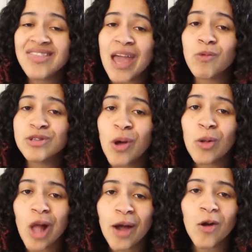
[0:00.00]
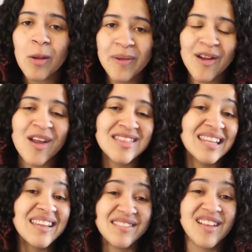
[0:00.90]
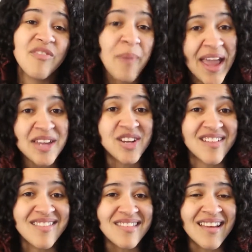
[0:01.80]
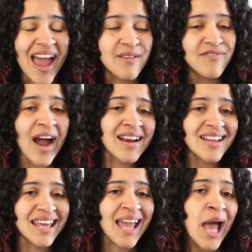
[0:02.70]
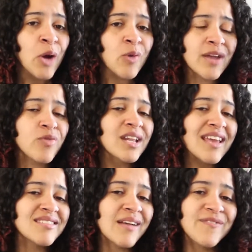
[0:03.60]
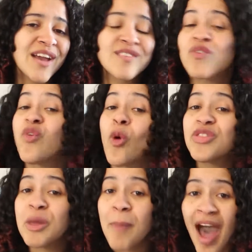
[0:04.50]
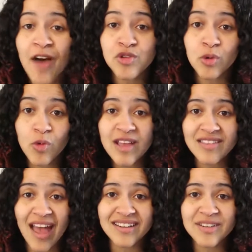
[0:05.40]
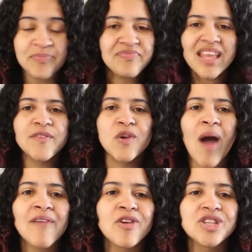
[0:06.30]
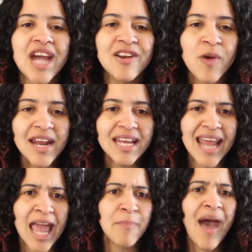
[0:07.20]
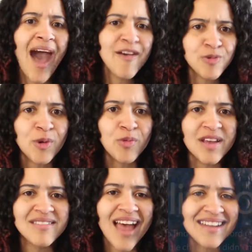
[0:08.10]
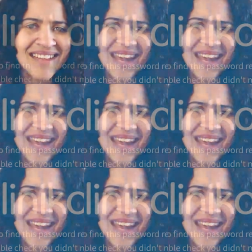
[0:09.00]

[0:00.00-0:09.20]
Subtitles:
they will no longer appear in the list of patients. And finally, we've released a fix for the password reset. If you ever generated a password reset